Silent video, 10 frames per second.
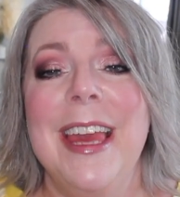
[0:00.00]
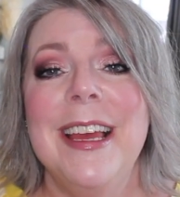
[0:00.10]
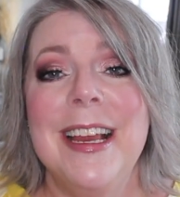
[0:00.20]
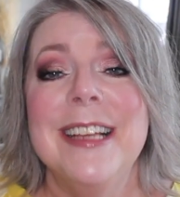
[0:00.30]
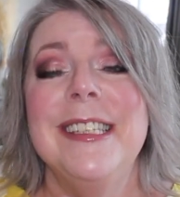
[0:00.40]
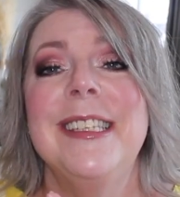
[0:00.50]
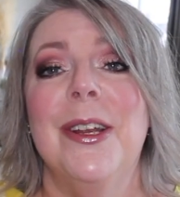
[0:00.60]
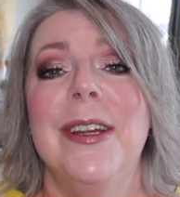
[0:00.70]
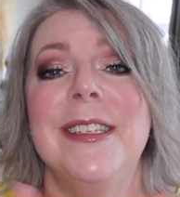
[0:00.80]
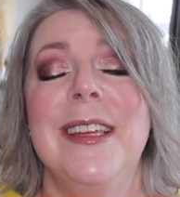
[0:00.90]
it is
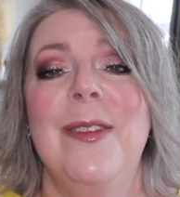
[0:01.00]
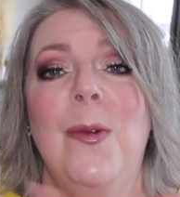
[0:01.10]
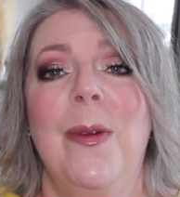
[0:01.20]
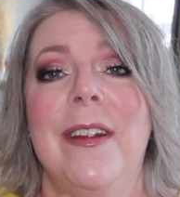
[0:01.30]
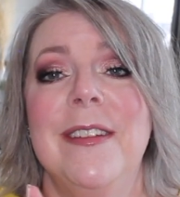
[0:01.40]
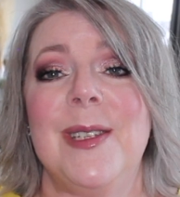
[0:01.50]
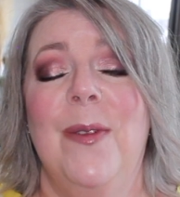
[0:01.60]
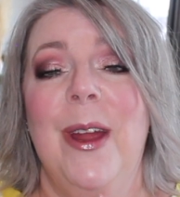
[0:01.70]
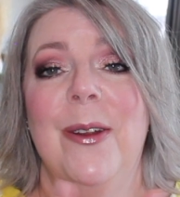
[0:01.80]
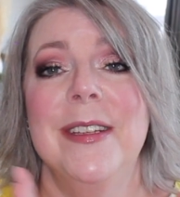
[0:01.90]
seriously the weirdest
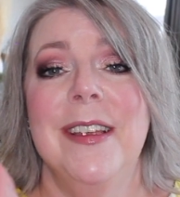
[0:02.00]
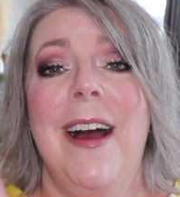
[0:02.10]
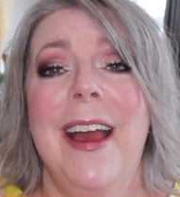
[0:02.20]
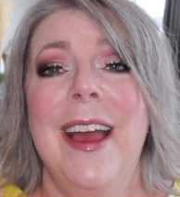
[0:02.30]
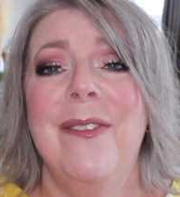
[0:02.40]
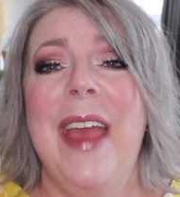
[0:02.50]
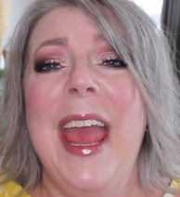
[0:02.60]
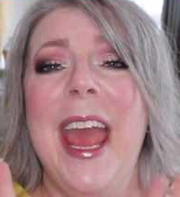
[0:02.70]
fragrance I have